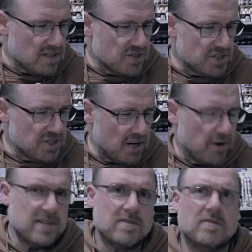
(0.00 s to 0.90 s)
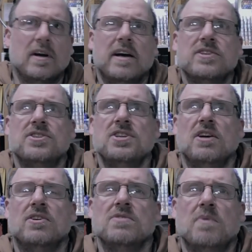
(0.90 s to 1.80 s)
So I I assume
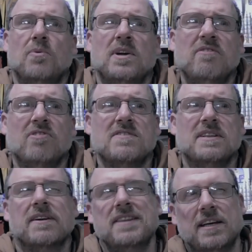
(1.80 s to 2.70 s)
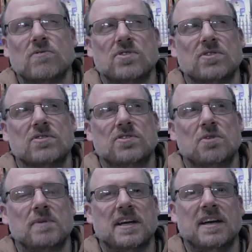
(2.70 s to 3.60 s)
because whenever I've seen, I think it was on
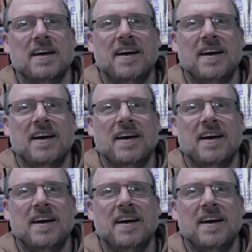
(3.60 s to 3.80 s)
Top Gear,